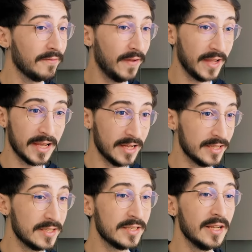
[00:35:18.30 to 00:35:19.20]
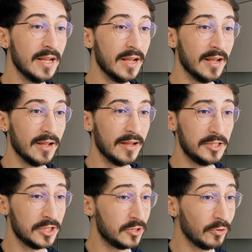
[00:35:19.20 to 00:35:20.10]
fingers
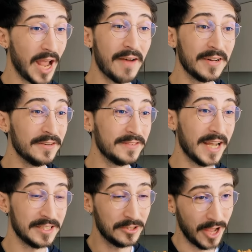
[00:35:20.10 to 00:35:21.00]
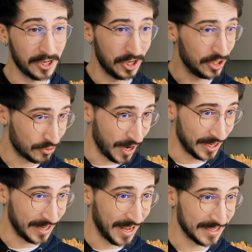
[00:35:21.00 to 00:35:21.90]
just don't have enough data to actually train
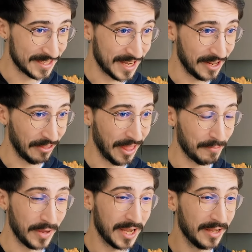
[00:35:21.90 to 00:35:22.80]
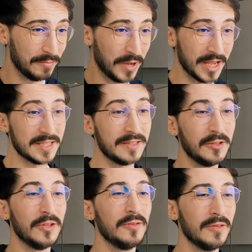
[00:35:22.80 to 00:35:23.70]
the data set, and then because, because
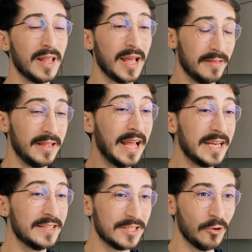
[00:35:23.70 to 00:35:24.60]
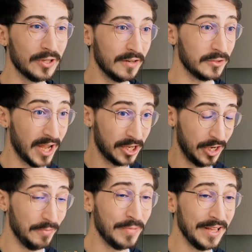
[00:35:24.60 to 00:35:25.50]
that the data is not enough to
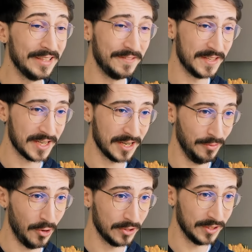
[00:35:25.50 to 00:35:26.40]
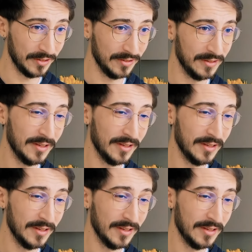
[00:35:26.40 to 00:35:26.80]
actually build a physical model